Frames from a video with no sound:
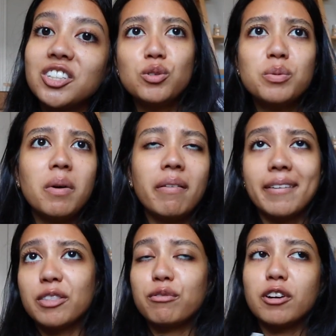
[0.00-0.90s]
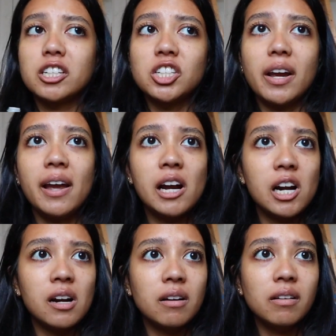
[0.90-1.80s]
You smell like the fresh
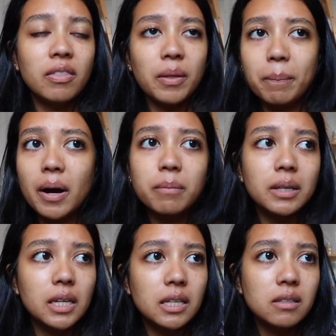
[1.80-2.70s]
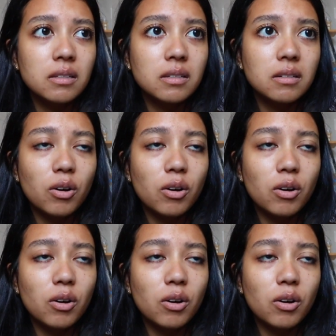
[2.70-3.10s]
air, the pumpkins.